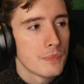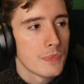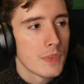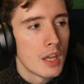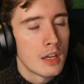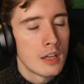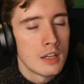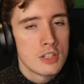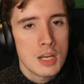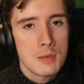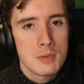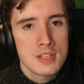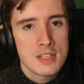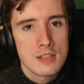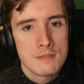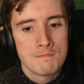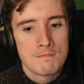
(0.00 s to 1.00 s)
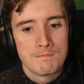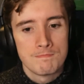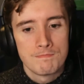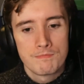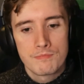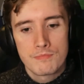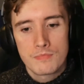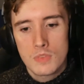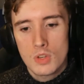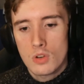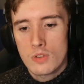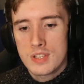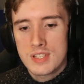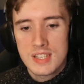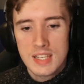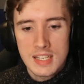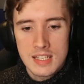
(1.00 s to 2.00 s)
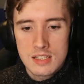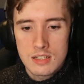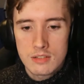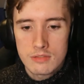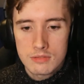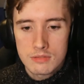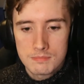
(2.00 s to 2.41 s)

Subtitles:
Jefferson, or the City stuff.